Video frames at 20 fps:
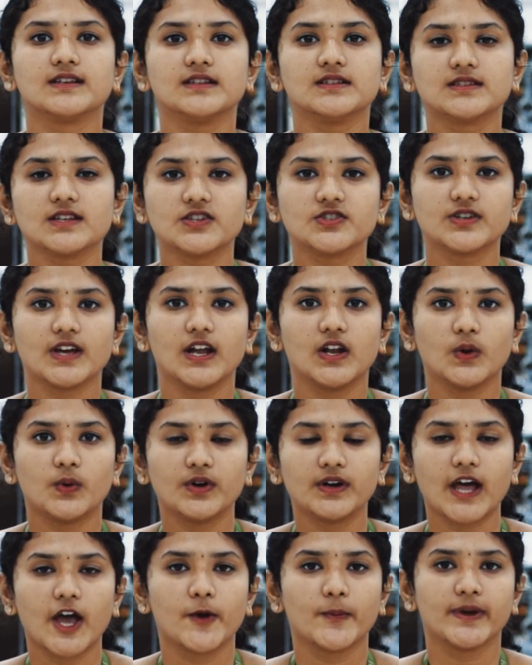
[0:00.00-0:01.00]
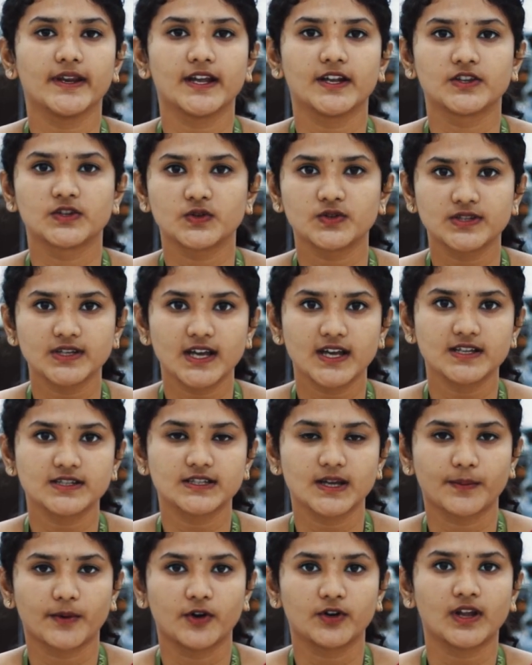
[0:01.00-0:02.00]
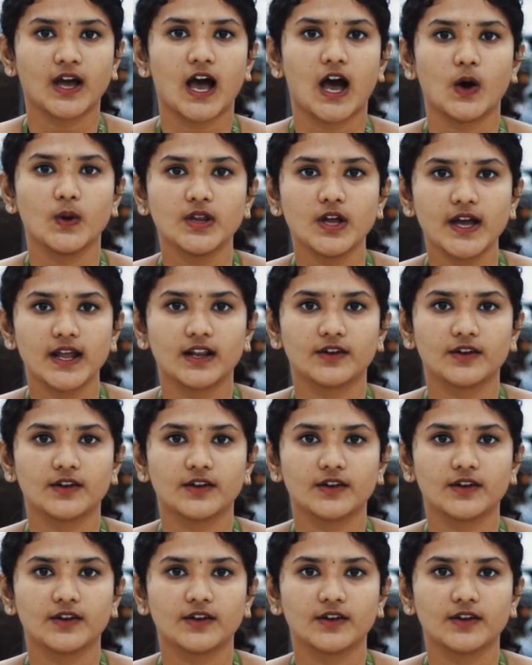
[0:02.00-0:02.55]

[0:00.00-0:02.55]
Since the childhood, I have been enthusiastic about how the